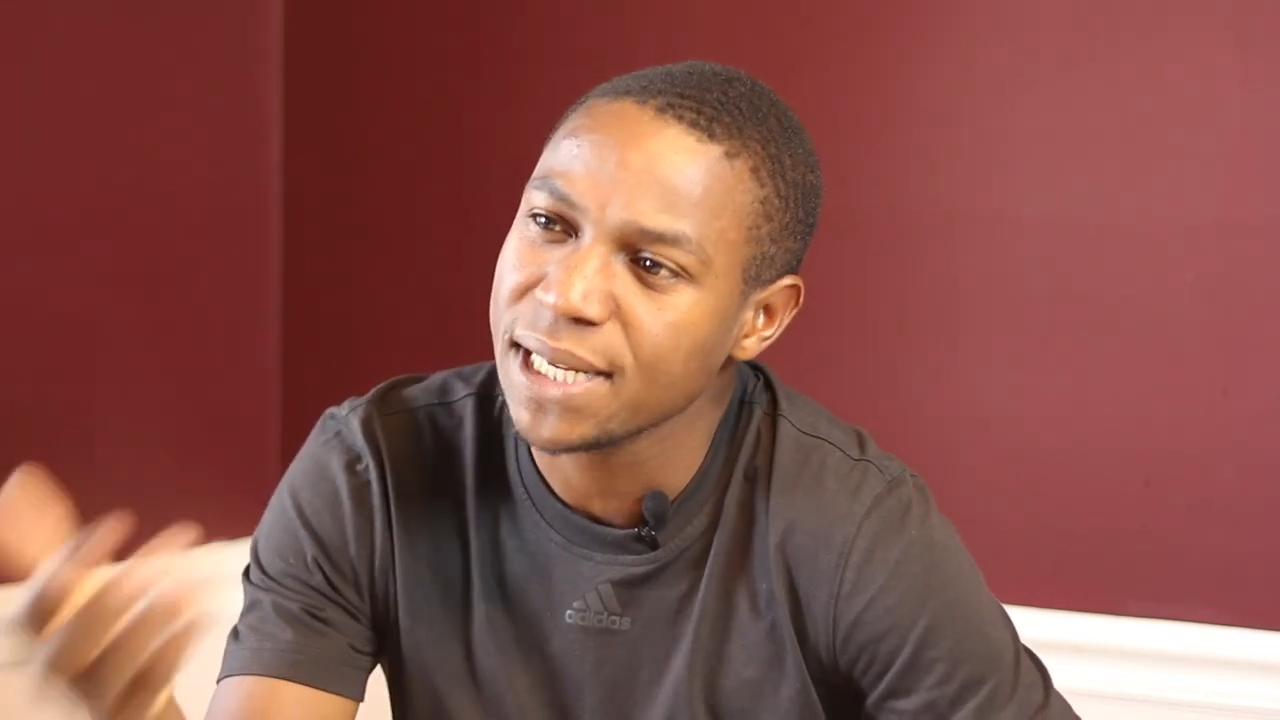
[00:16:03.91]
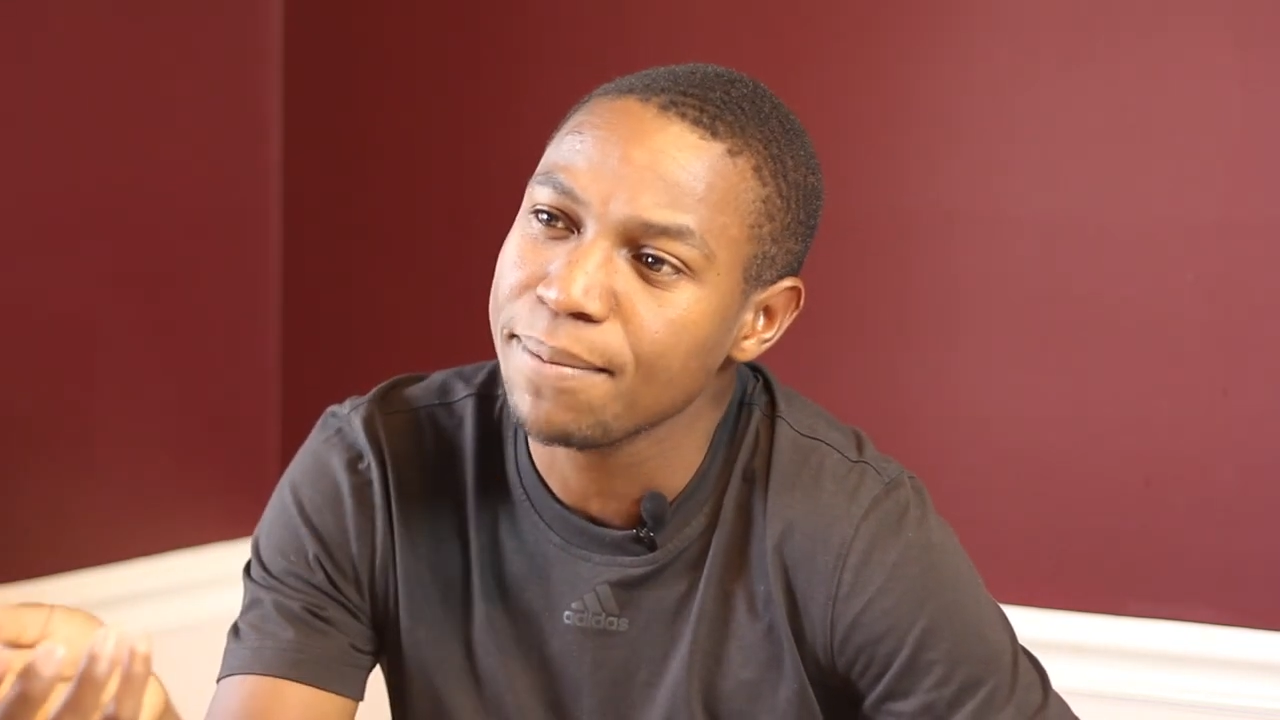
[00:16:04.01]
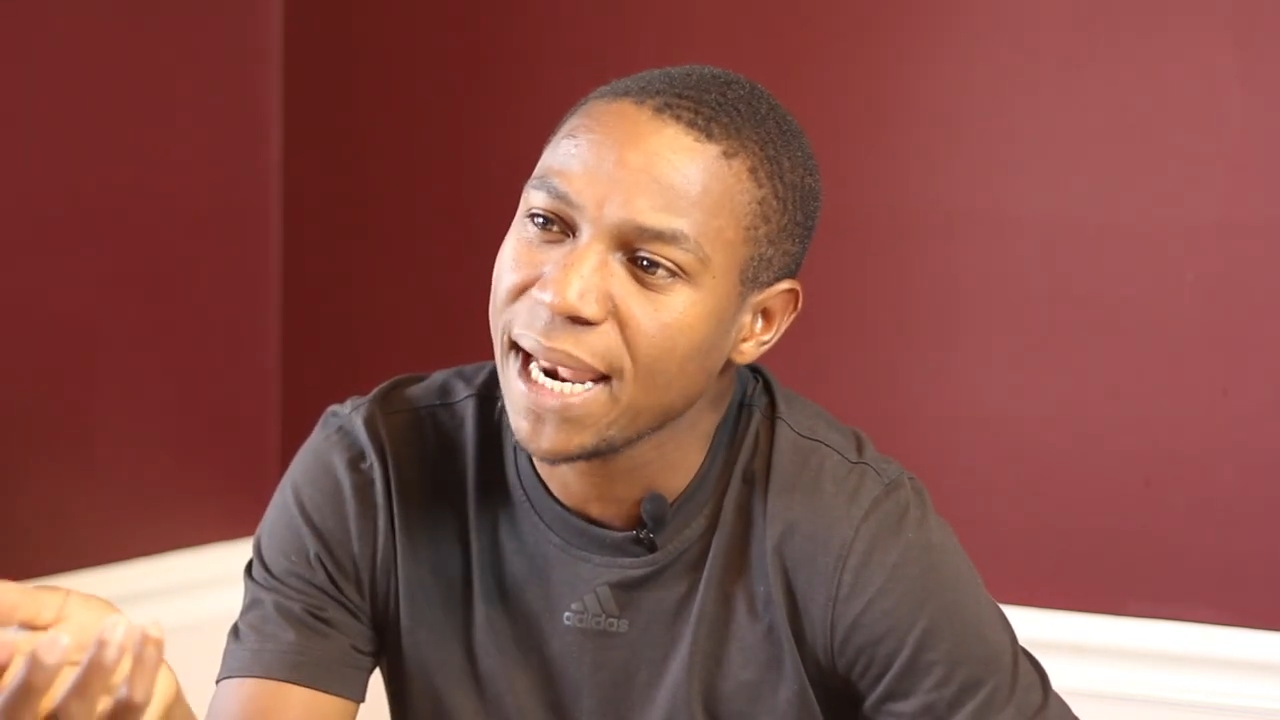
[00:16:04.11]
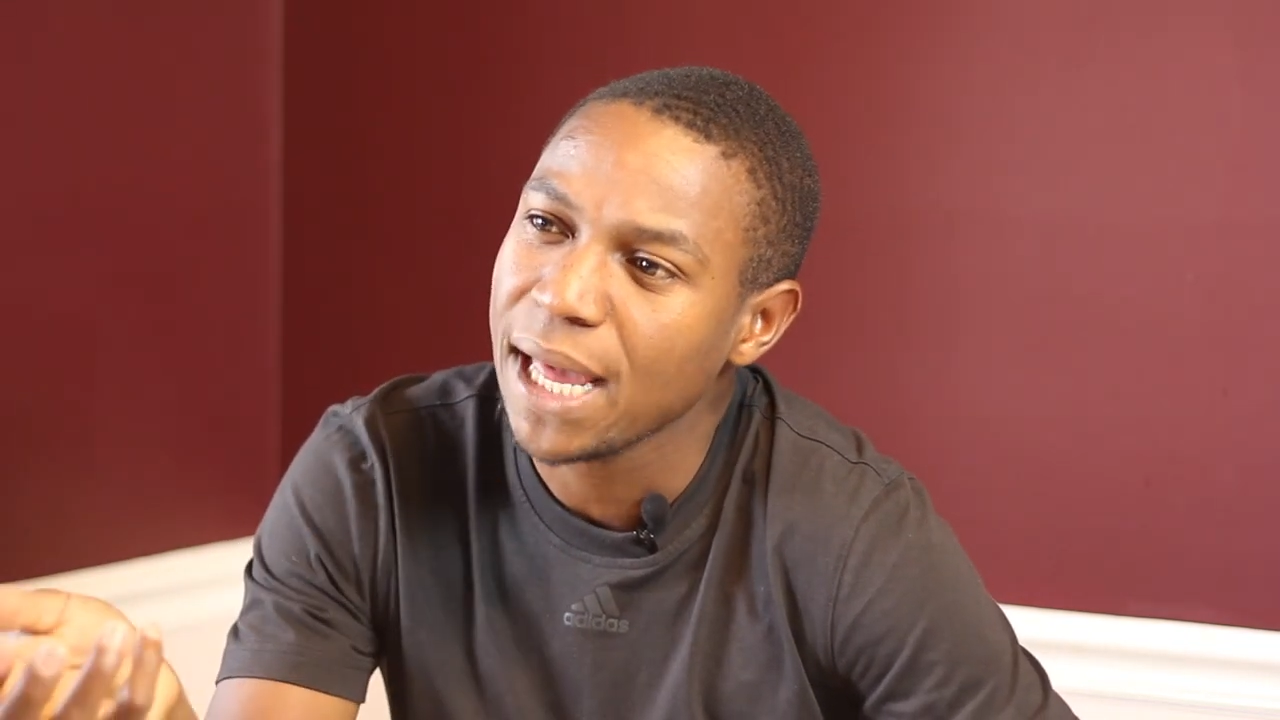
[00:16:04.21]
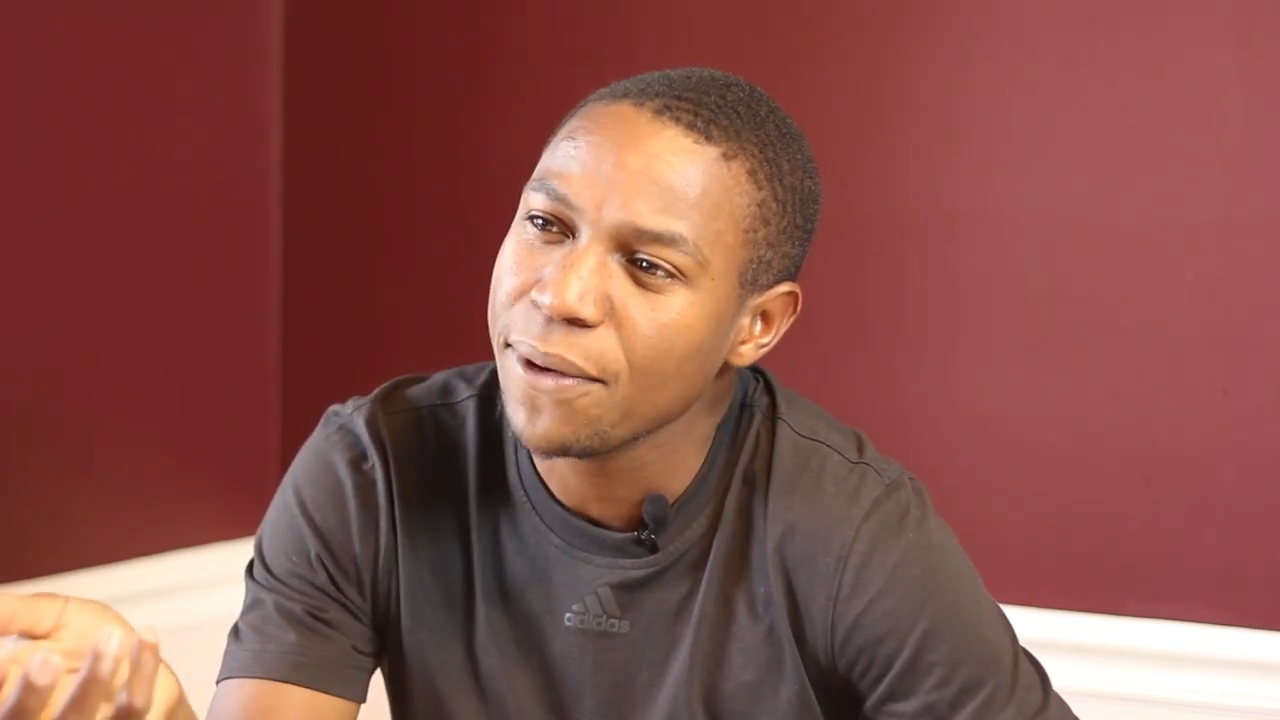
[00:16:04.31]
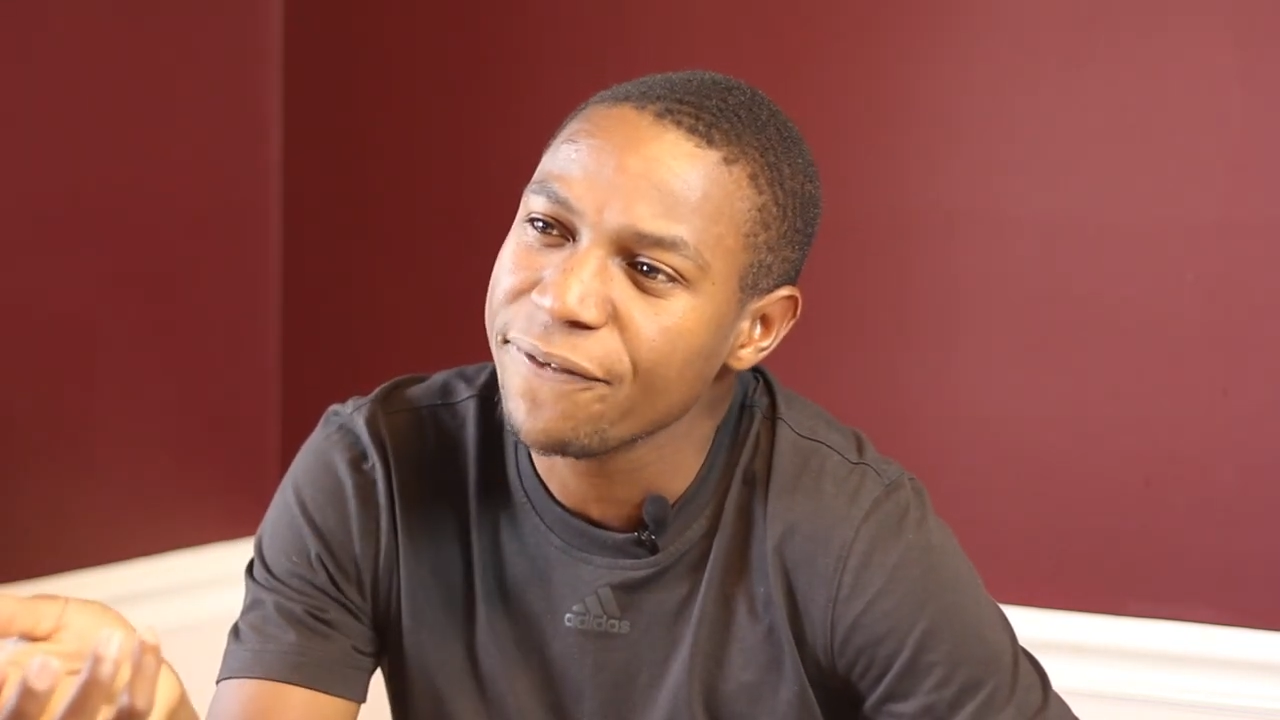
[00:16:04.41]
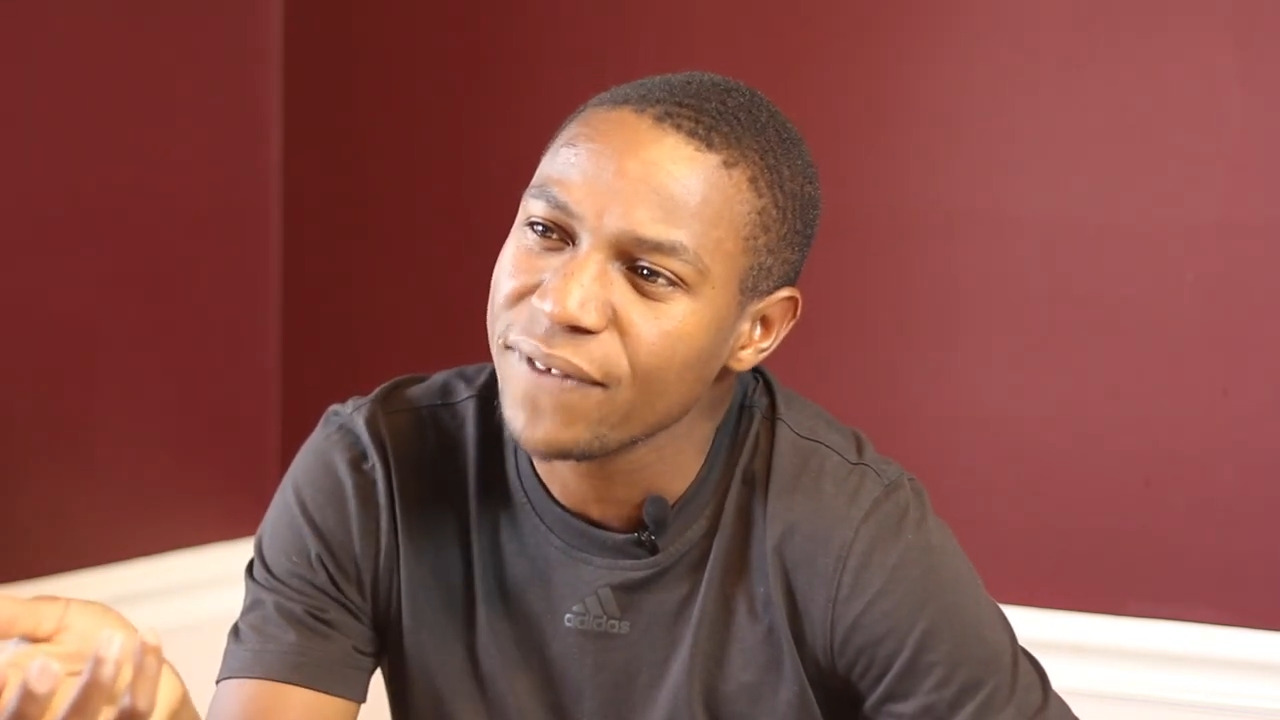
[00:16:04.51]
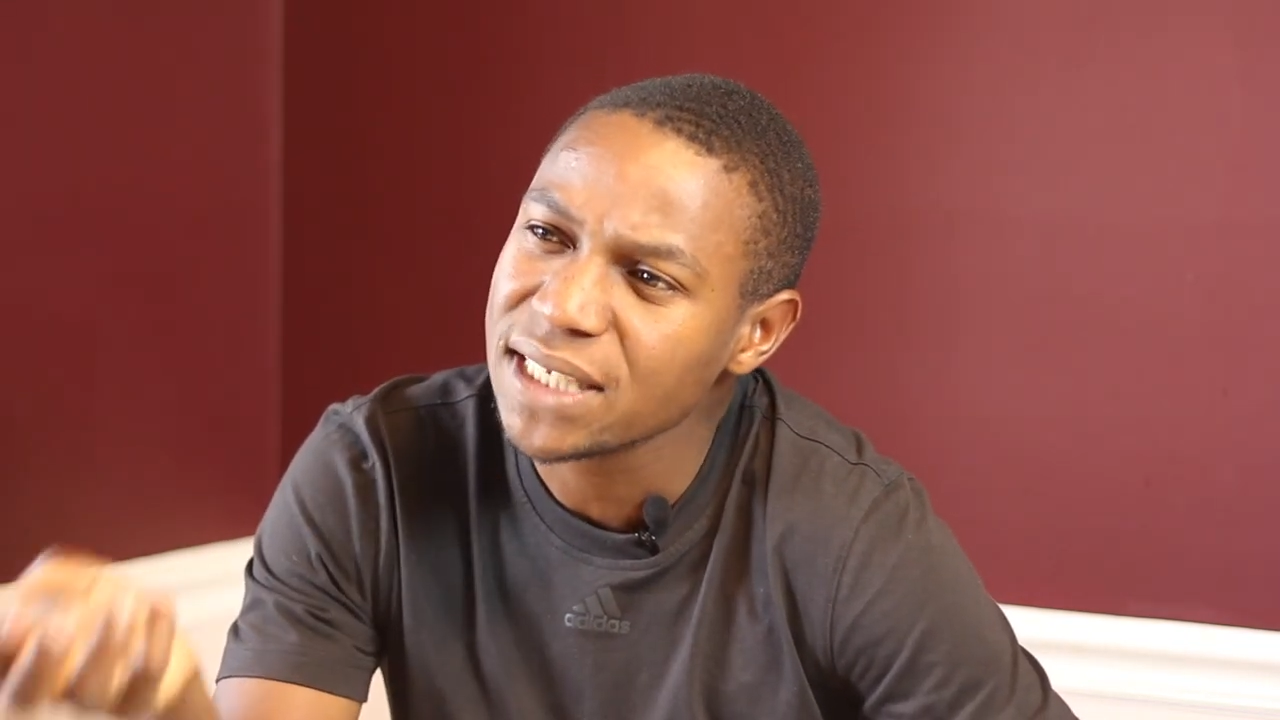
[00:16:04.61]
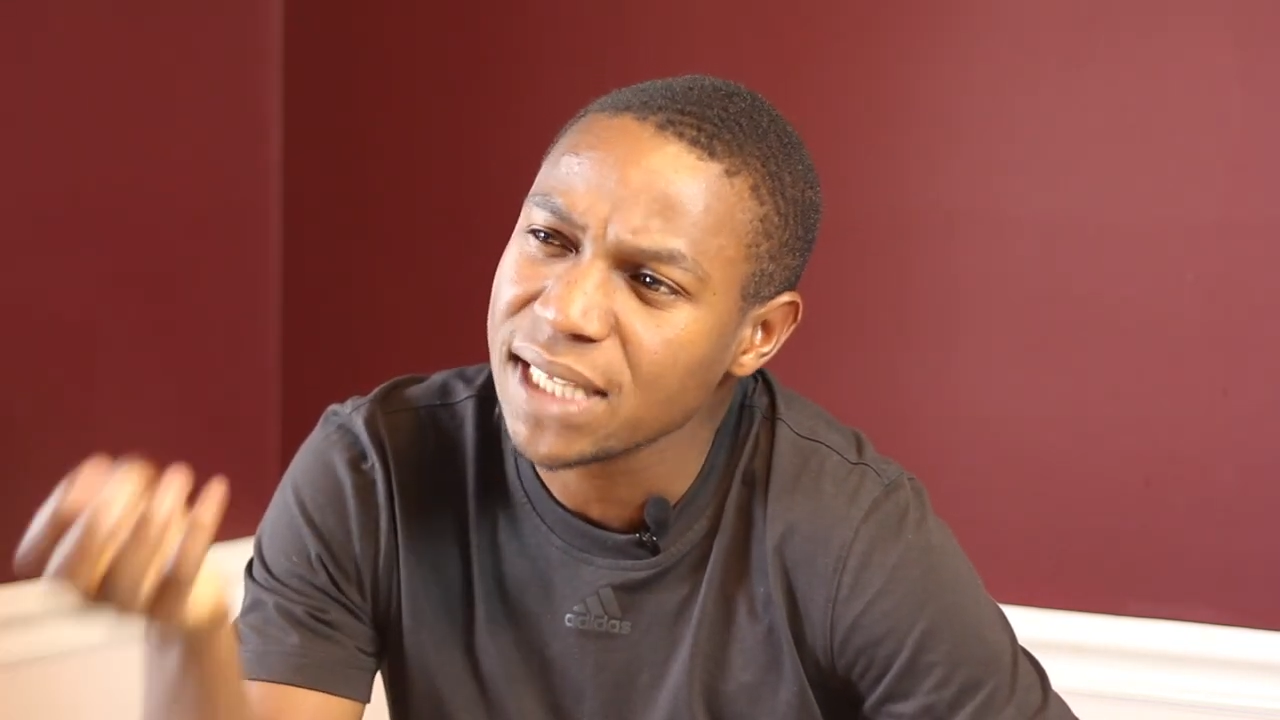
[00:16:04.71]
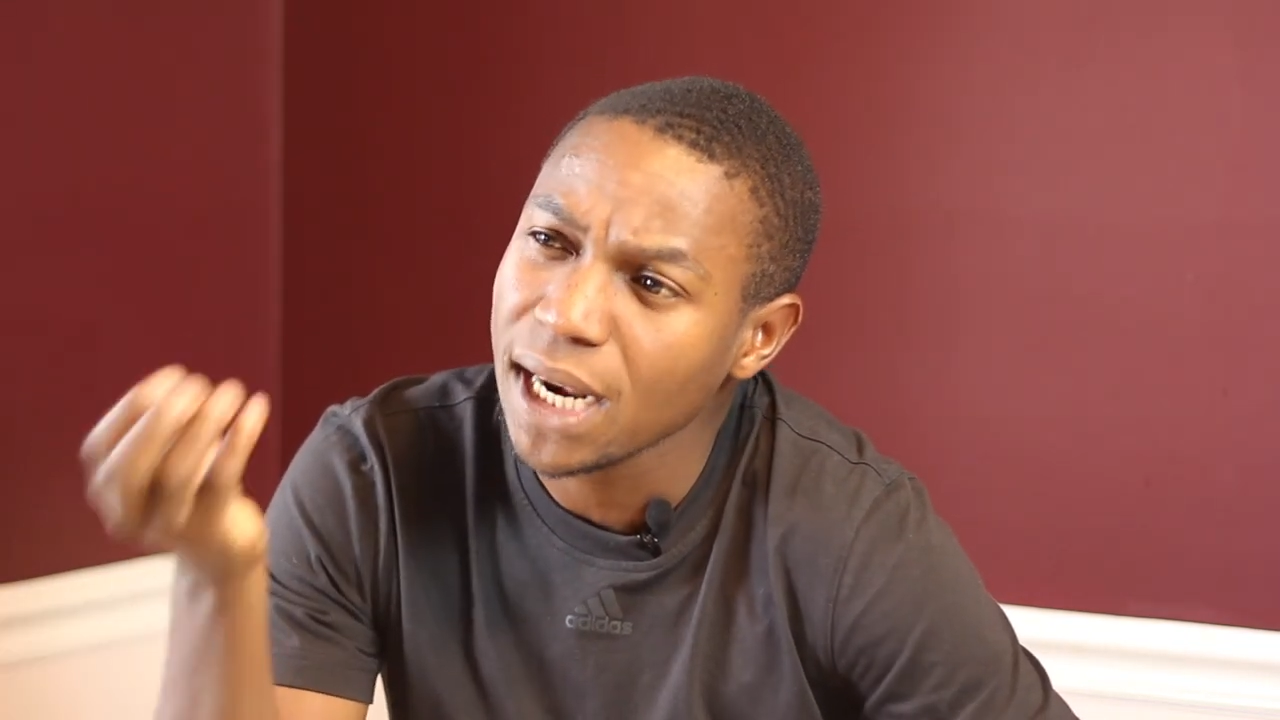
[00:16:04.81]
in Malawi face